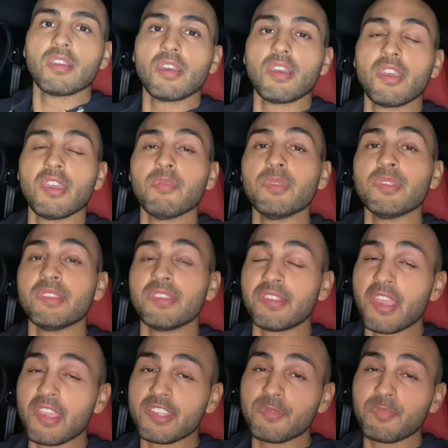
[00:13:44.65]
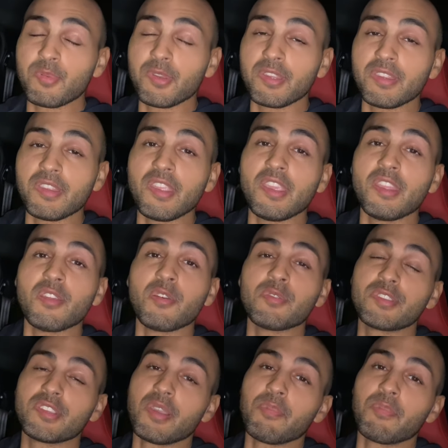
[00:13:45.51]
I am in desperate need
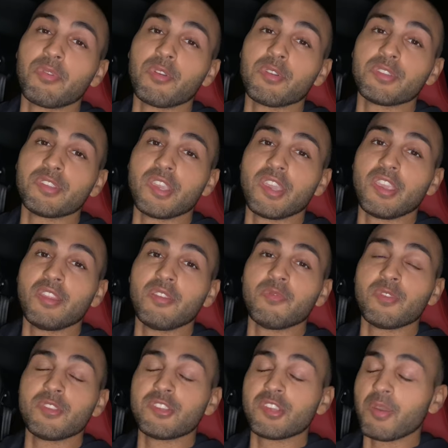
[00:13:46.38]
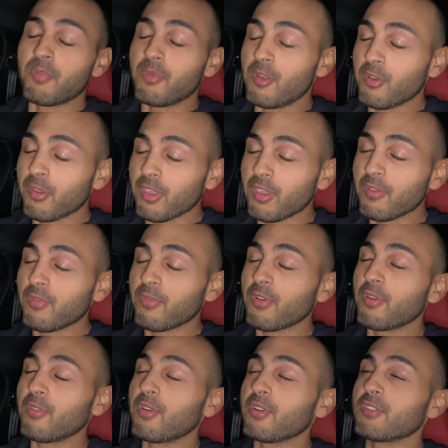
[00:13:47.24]
of some protein, which I'm looking
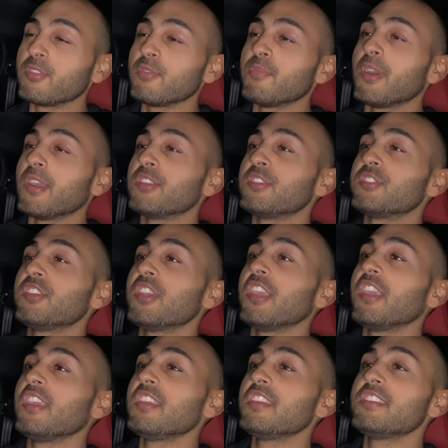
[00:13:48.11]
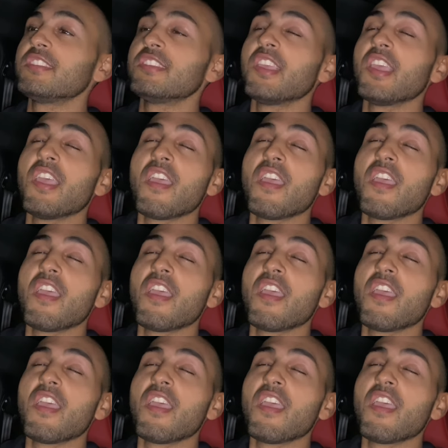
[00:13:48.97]
forward to my cheese